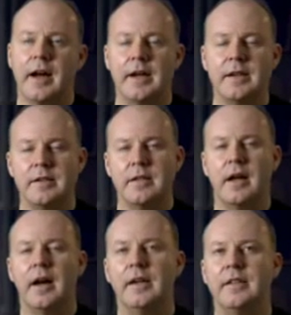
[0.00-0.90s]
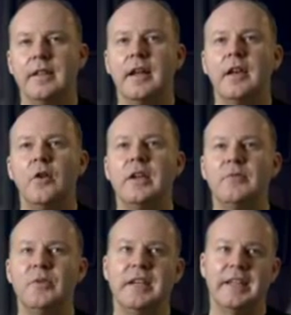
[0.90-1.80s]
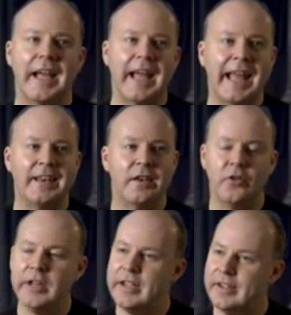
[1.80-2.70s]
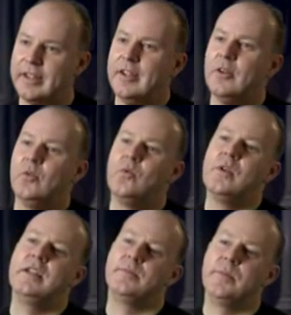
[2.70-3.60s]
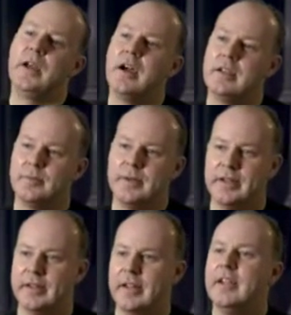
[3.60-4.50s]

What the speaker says: I think I'll only really get a handle on it when it's behind me.